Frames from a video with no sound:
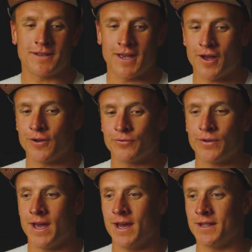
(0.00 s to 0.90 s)
staying
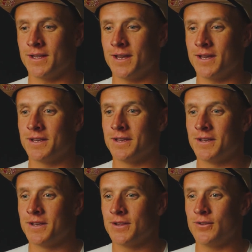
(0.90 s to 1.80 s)
hungry and
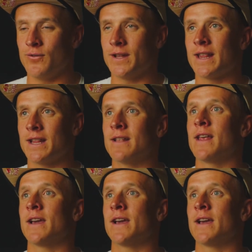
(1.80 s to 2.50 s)
doing that little